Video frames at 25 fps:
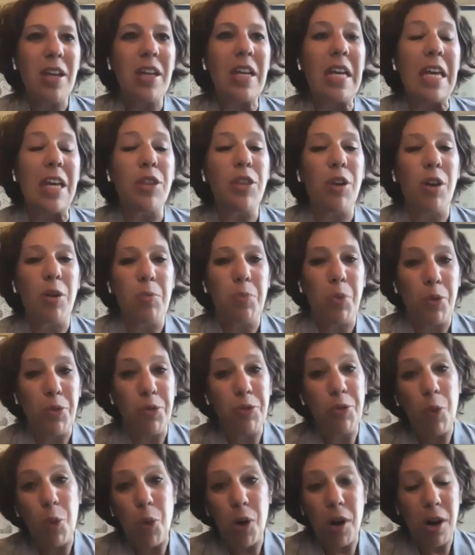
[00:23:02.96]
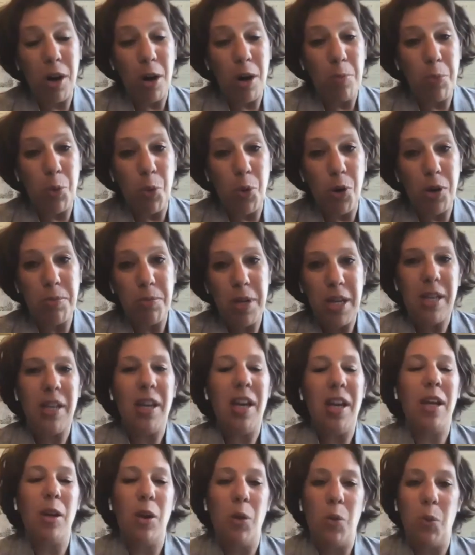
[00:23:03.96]
either before a board
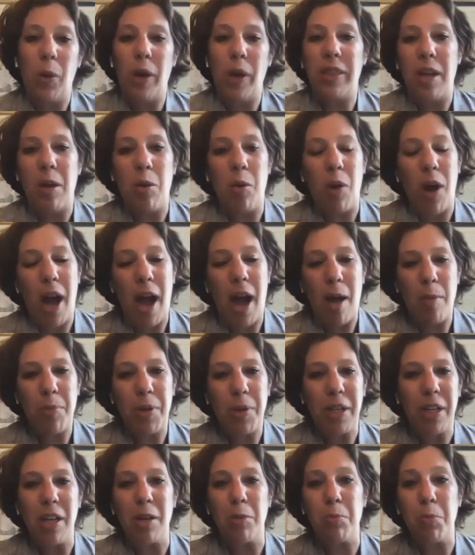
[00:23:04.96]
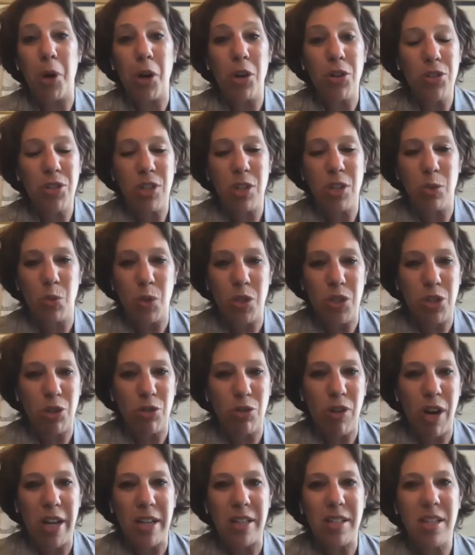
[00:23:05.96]
meeting when they were happening in person was a
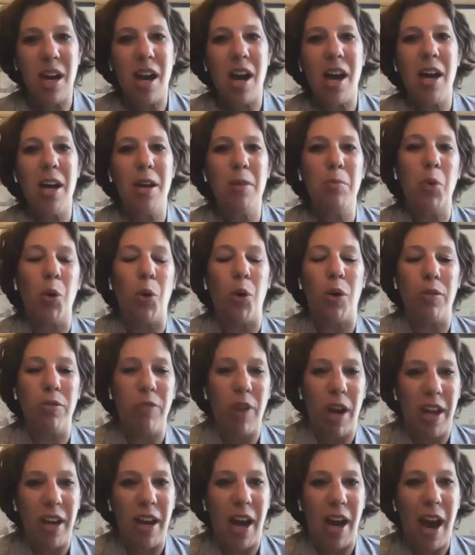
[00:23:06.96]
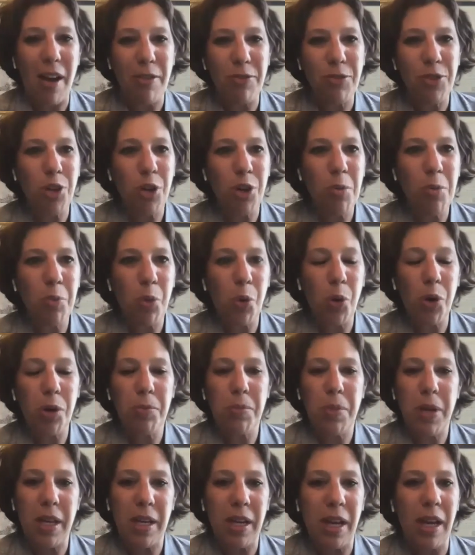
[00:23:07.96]
great time, or right after a board
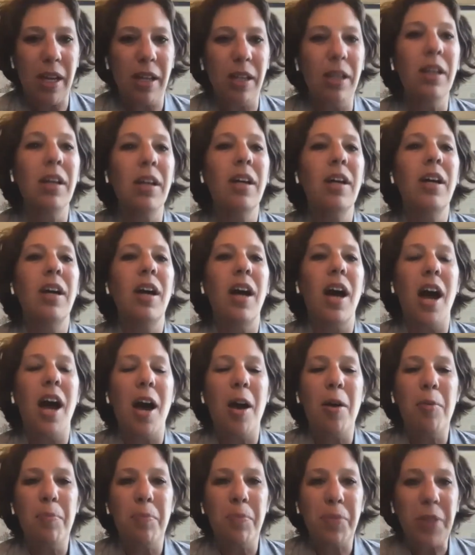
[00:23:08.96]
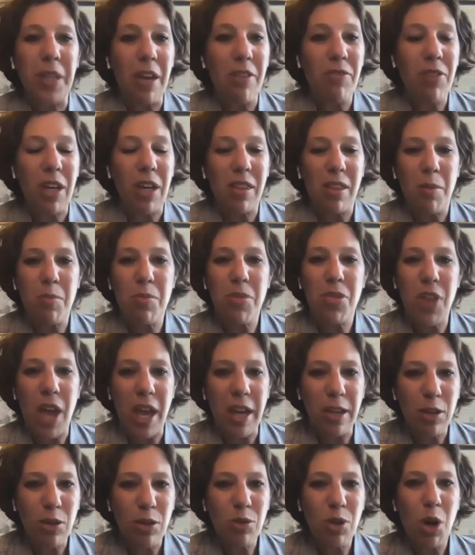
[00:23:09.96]
meeting. Um, giving them
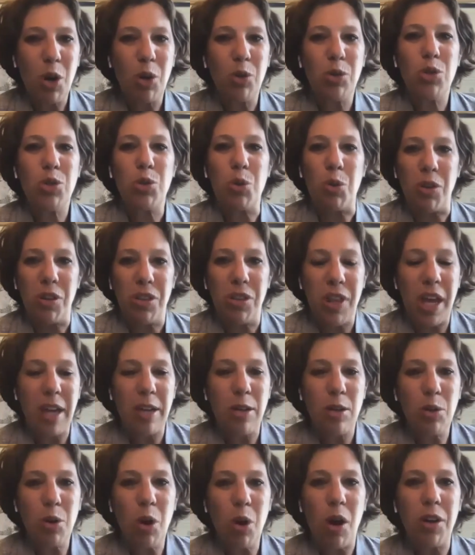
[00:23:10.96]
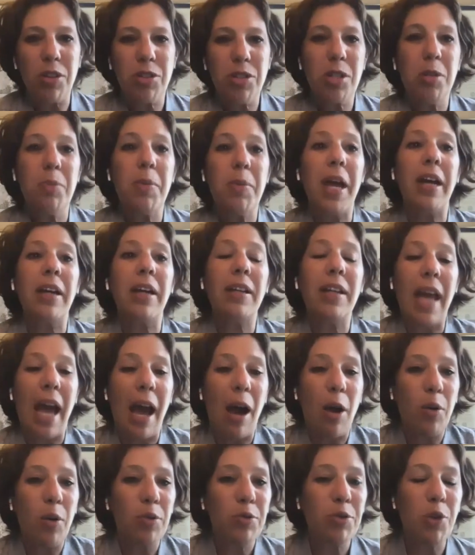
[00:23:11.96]
thank you notes or thank you calls to make.
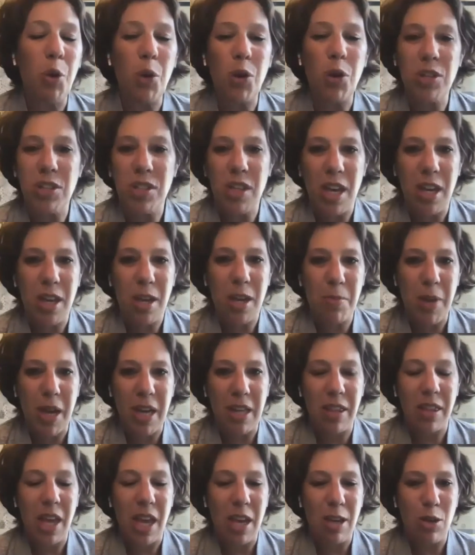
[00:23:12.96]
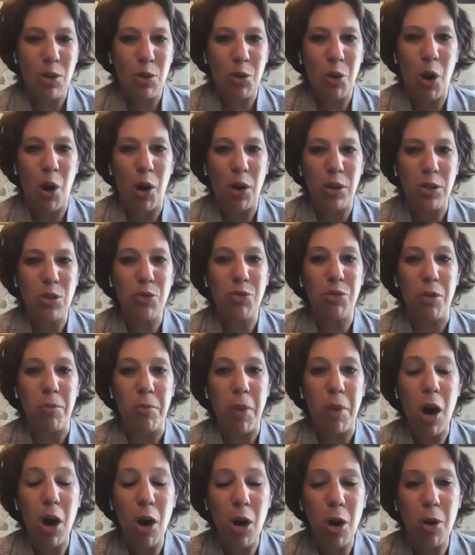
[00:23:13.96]
Now, of course, they can make thank you calls from
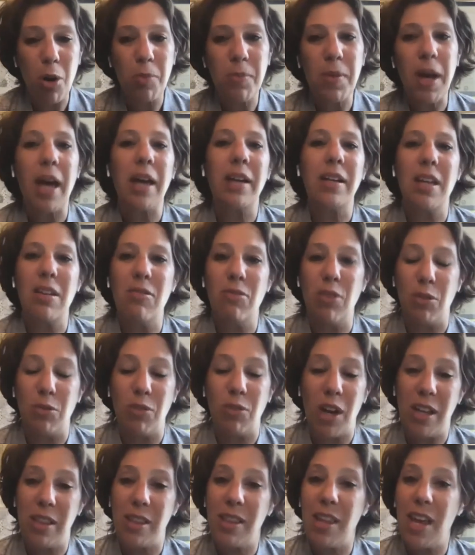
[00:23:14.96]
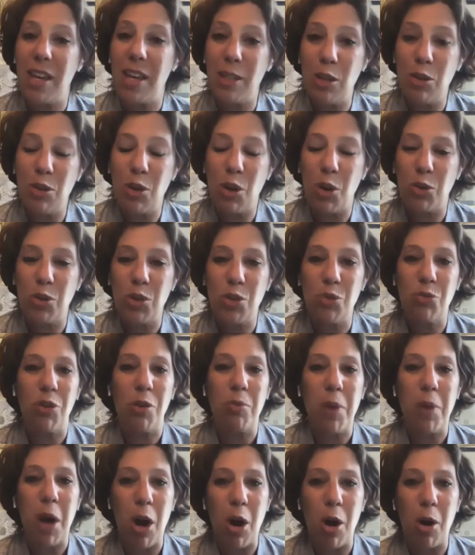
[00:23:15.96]
home and even write thank you notes from
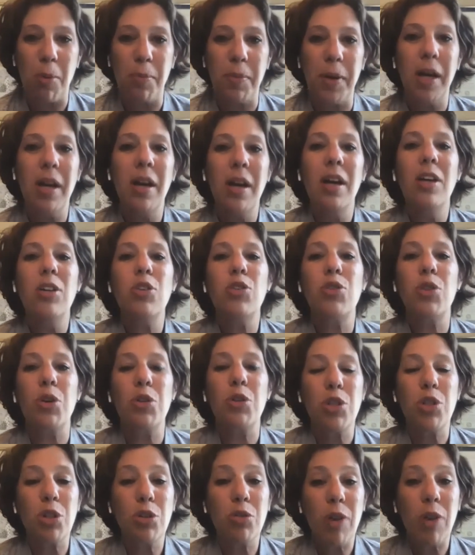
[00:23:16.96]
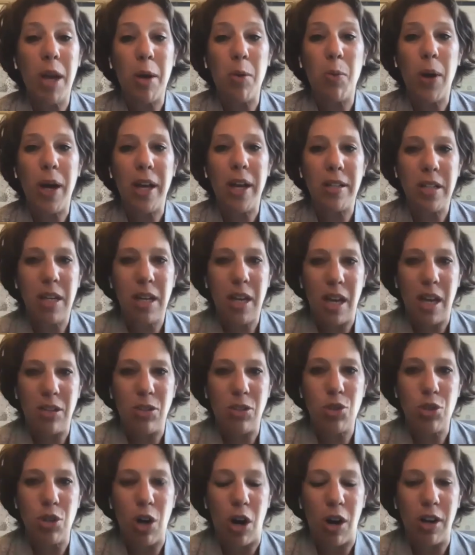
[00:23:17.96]
home. So it's a great way to get
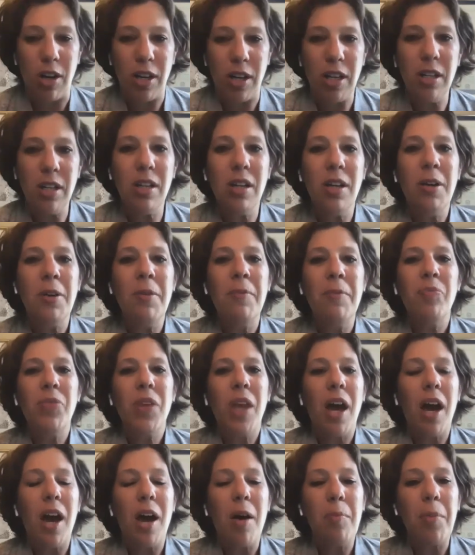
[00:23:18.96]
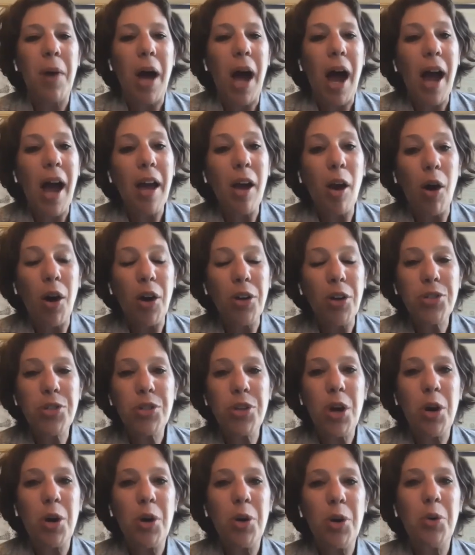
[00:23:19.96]
started um, I
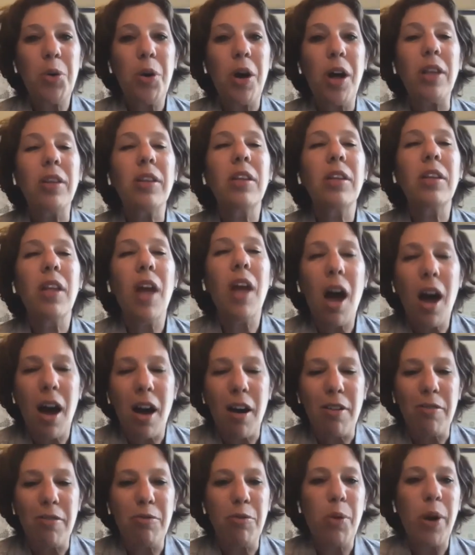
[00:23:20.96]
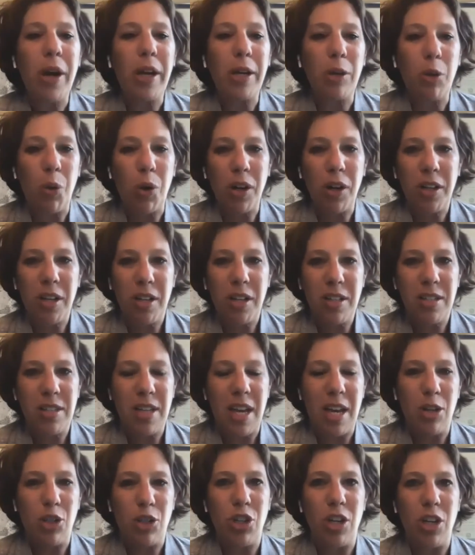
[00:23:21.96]
also love when
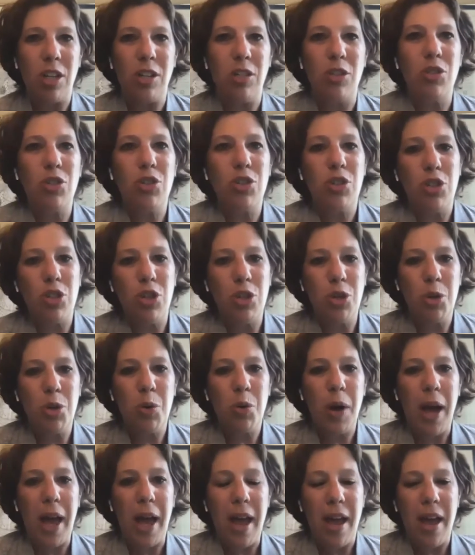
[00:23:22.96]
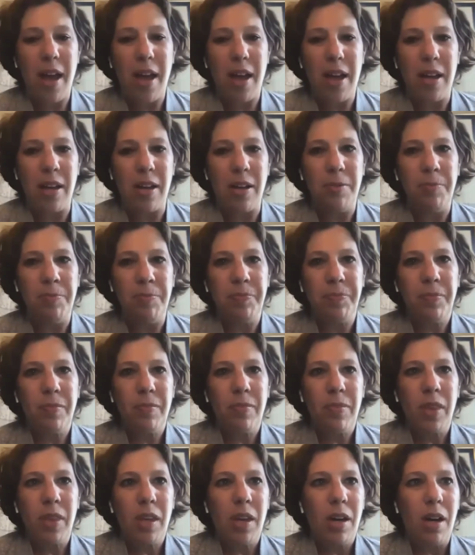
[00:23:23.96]
organizations do a
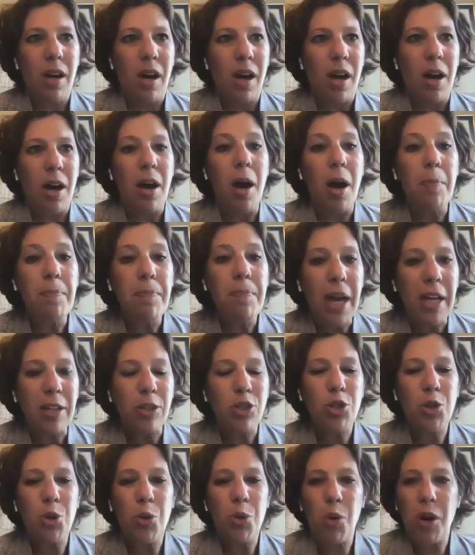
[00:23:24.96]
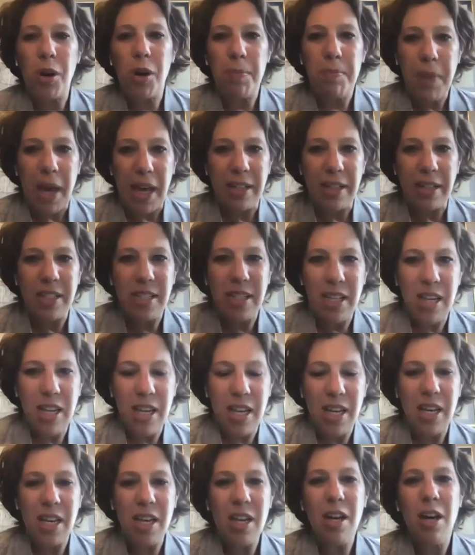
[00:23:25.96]
uh, a mentor
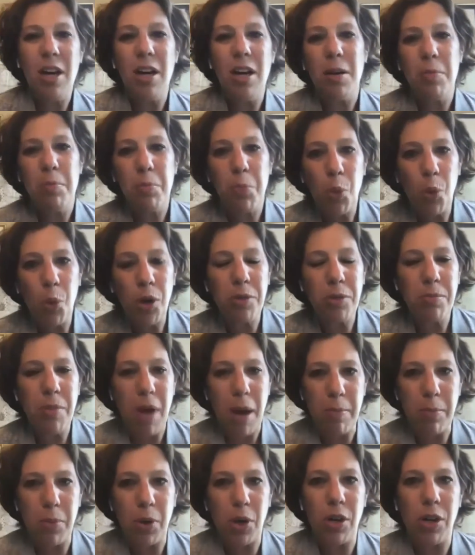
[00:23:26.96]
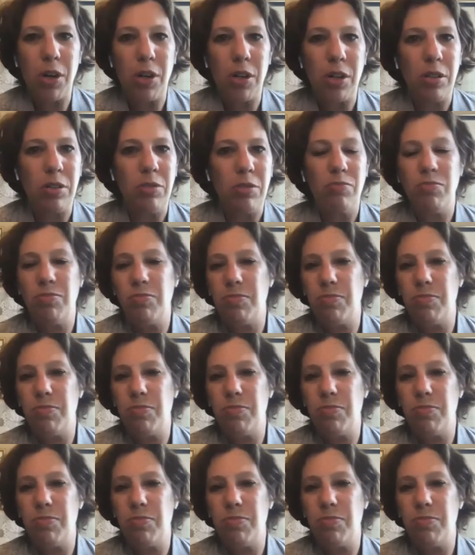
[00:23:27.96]
mentee board member